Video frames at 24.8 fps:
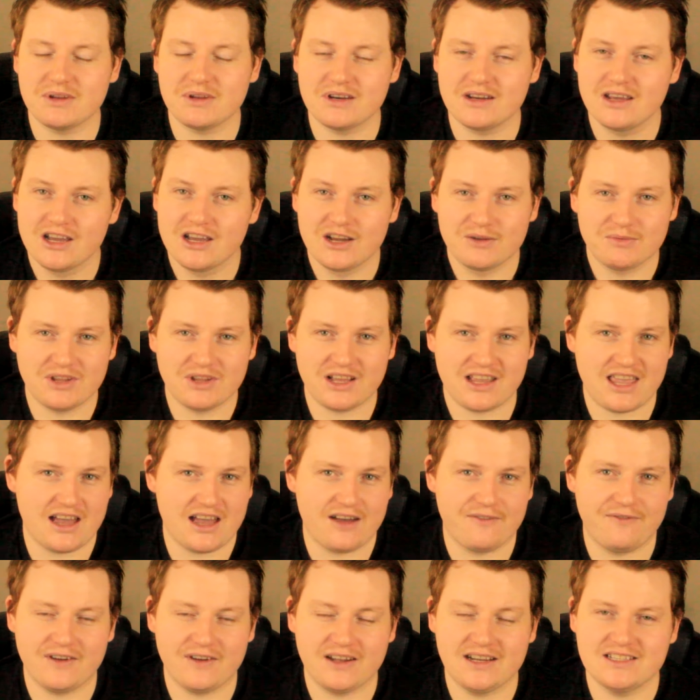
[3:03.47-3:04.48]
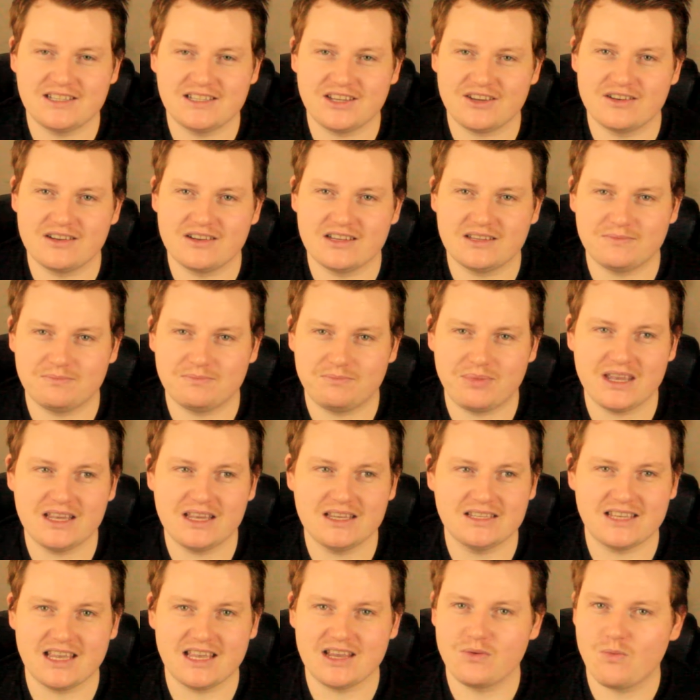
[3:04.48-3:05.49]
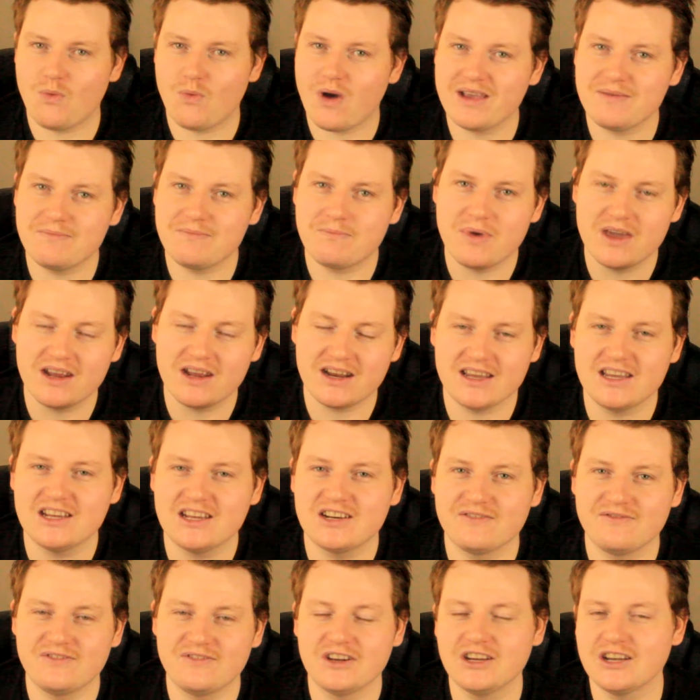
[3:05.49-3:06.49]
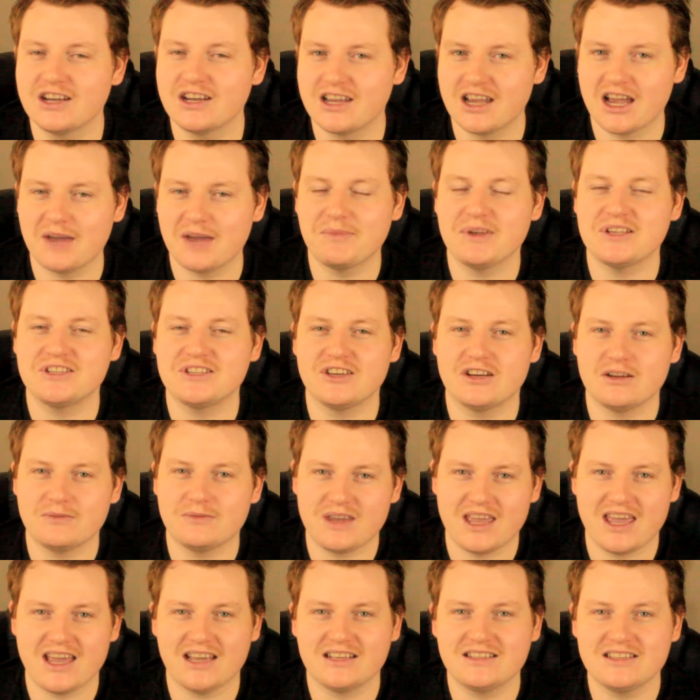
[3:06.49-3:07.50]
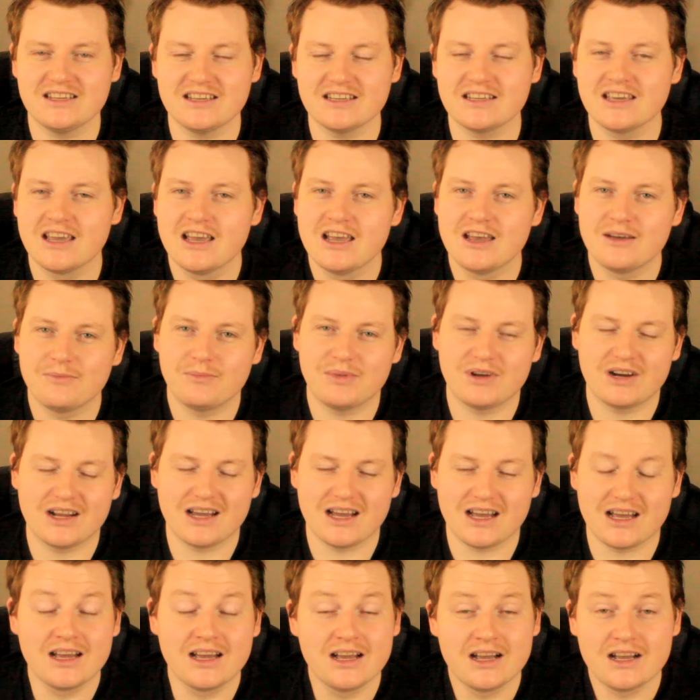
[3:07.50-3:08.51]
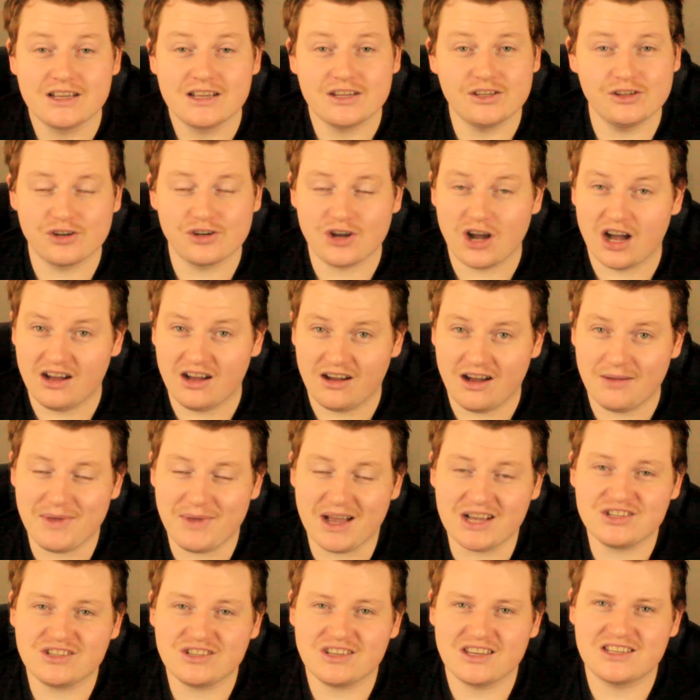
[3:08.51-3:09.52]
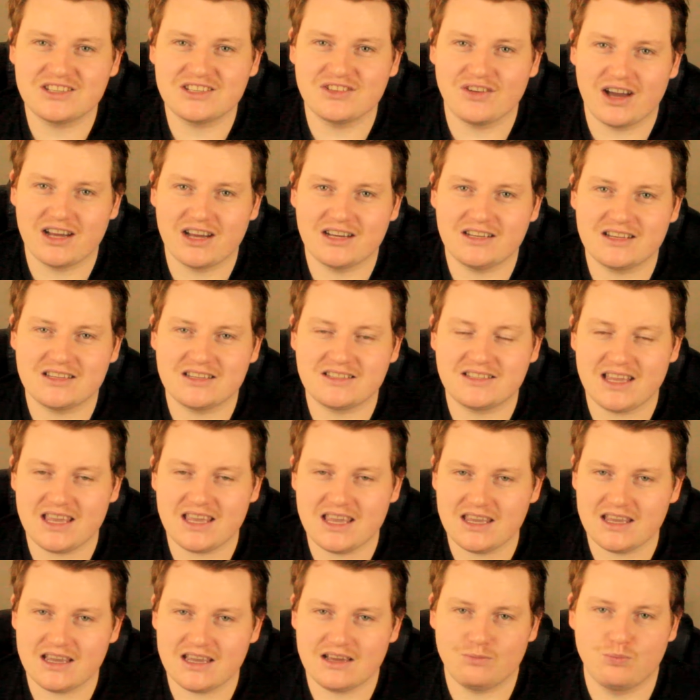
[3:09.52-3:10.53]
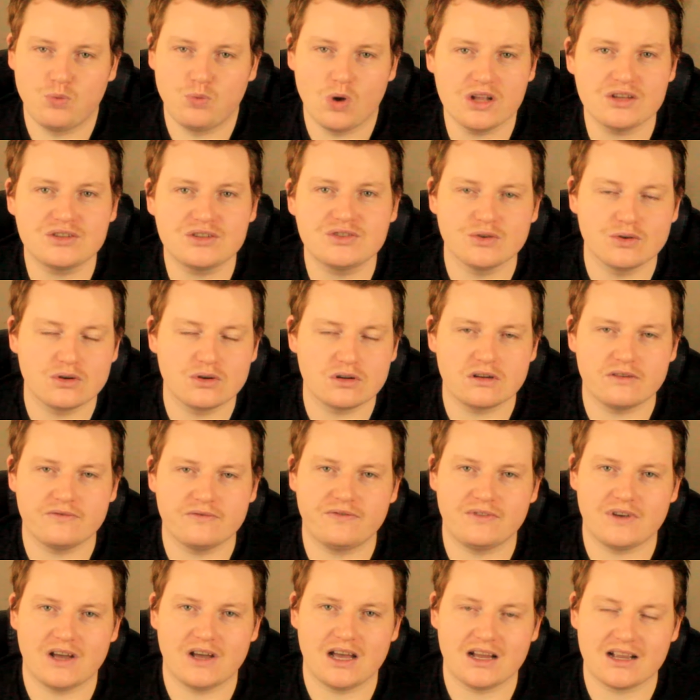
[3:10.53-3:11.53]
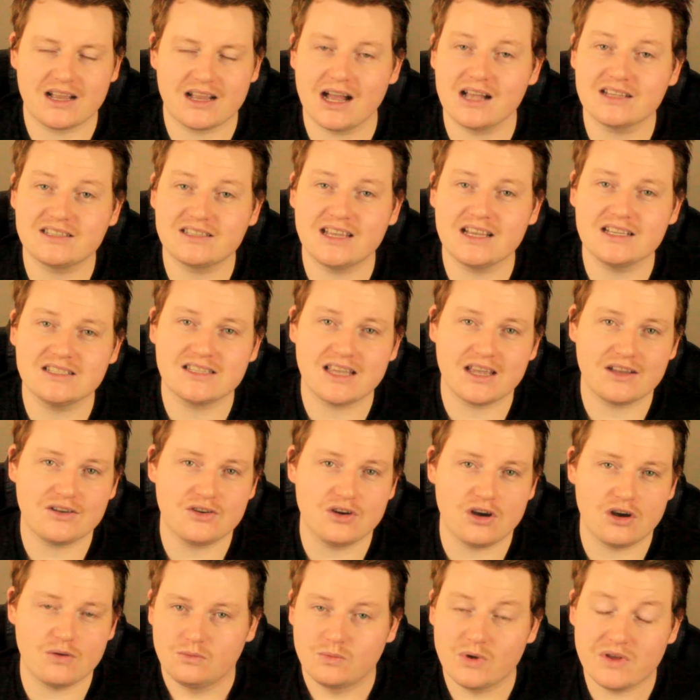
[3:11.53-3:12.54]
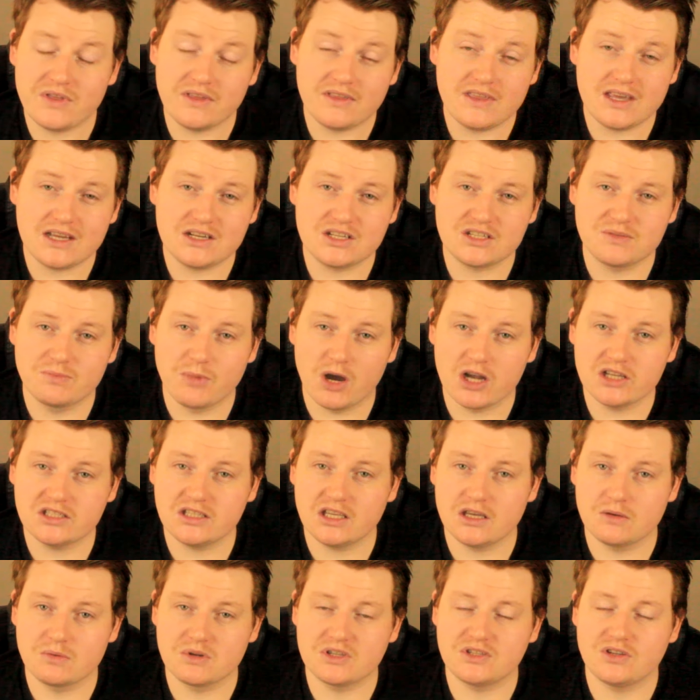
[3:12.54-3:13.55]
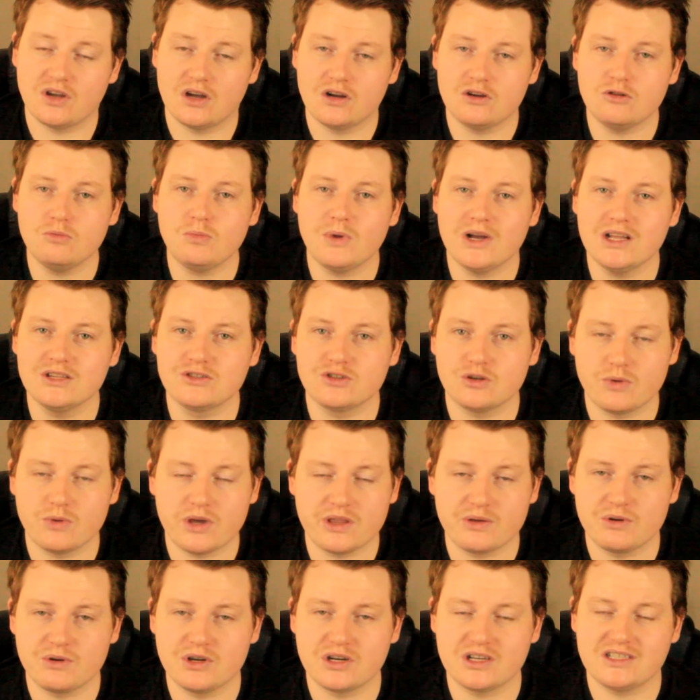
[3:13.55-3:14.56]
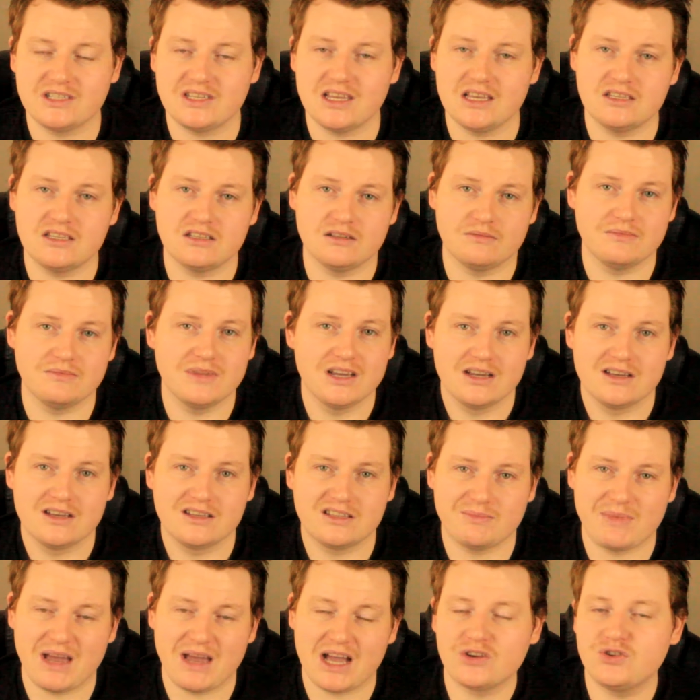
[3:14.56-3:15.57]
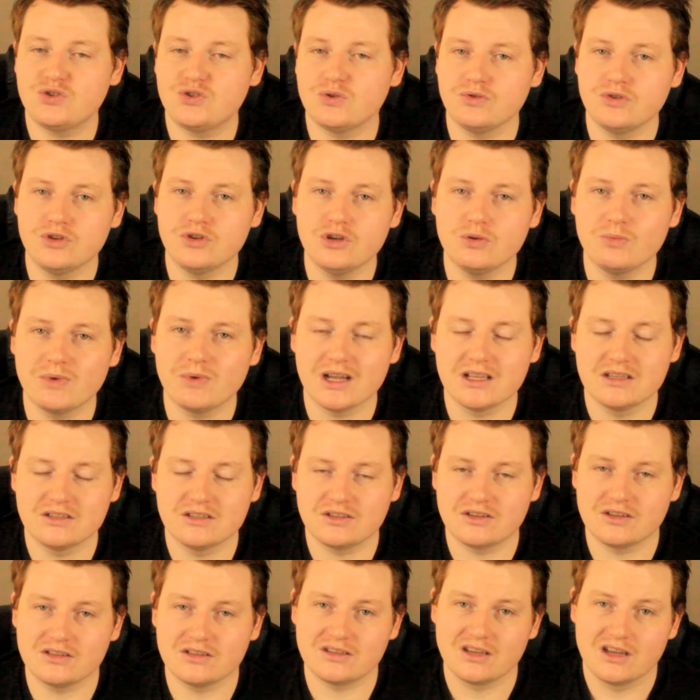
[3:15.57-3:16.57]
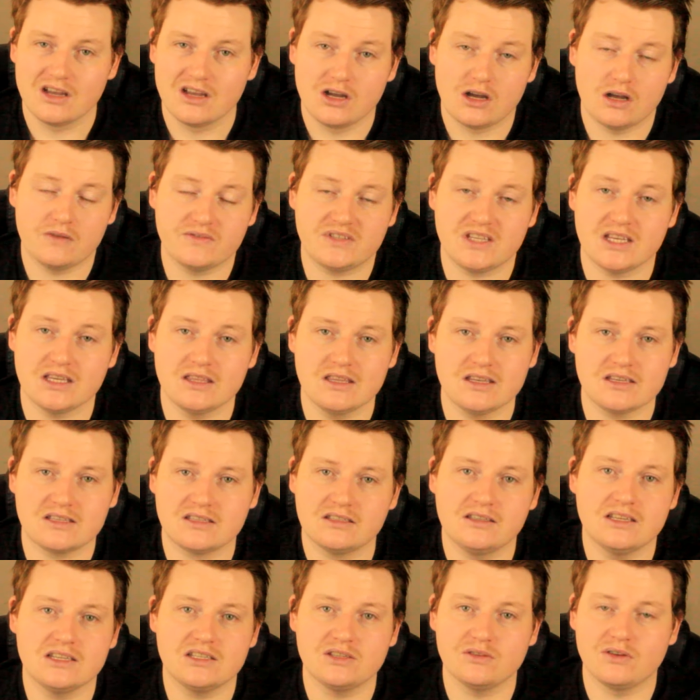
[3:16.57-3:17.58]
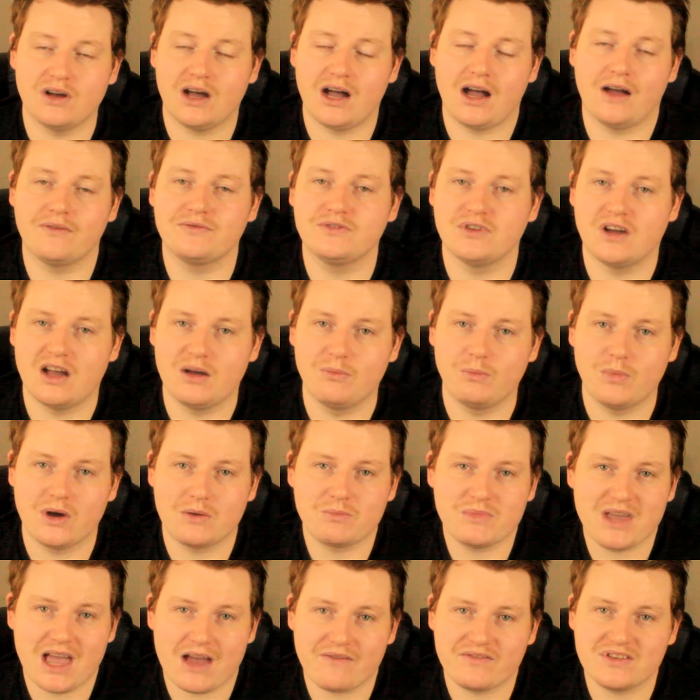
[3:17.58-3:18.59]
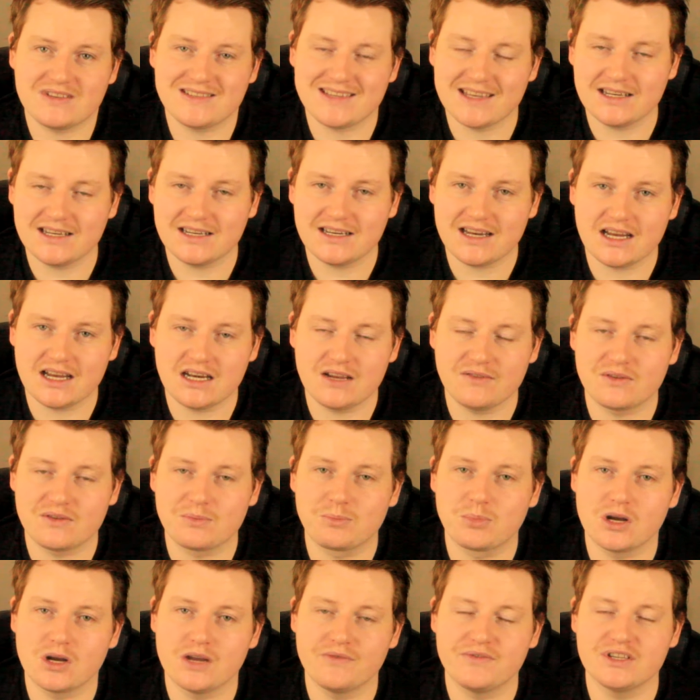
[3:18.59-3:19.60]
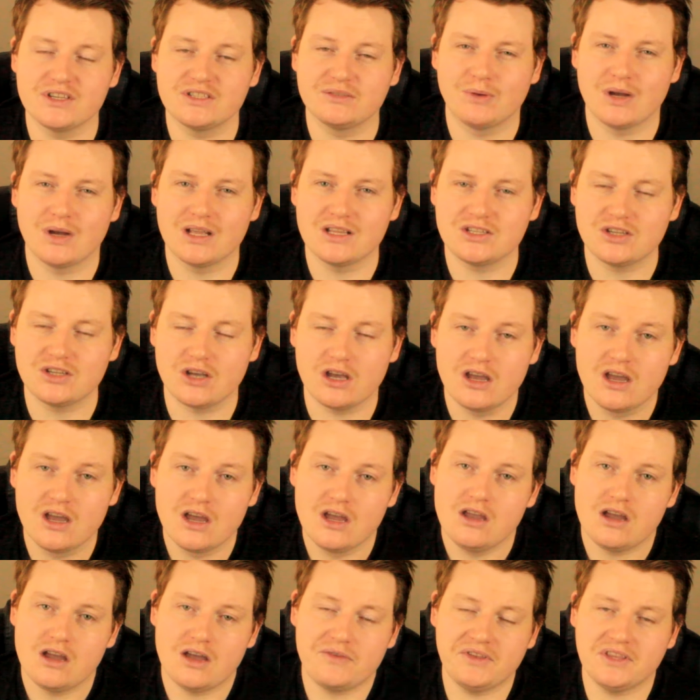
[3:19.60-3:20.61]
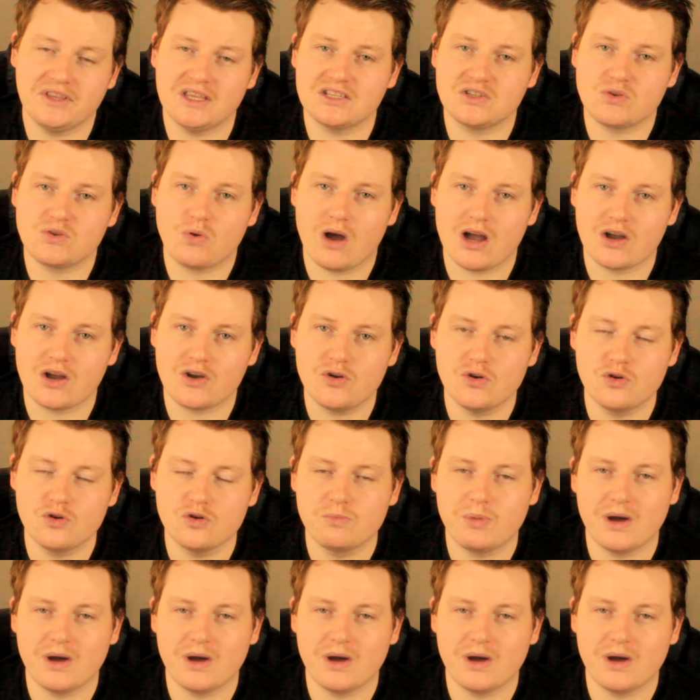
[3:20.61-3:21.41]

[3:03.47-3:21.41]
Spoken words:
And we're like, how funny is it going to be seeing Wayne Bennett in a video game? That's going to be hectic. But look, I'm actually excited to see what sort of cutscenes they've got, whether they're just mostly recycled ones or whether we're going to see some actual new ones. Because obviously this little halftime one we haven't seen in any of the previous ones. So I think that's quite cool.